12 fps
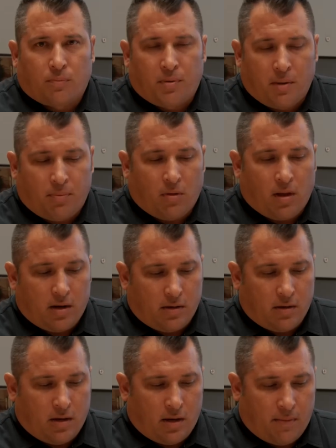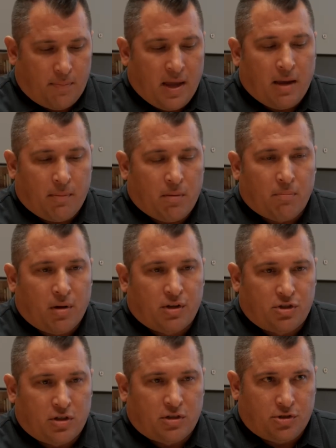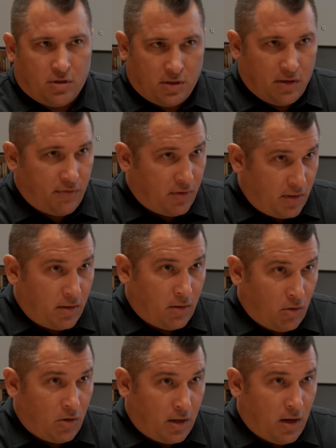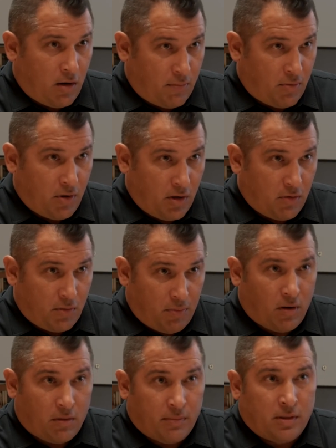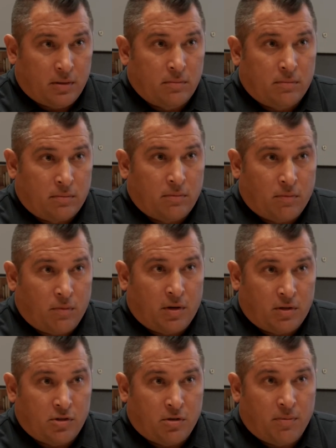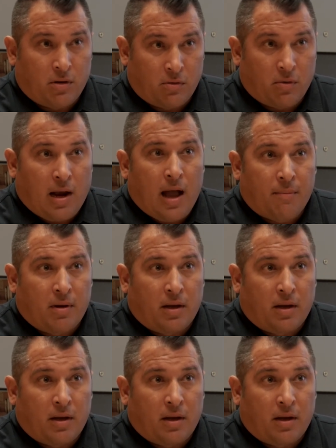people on a payment budget should definitely look at our pre-owned department, and we should be able to accommodate.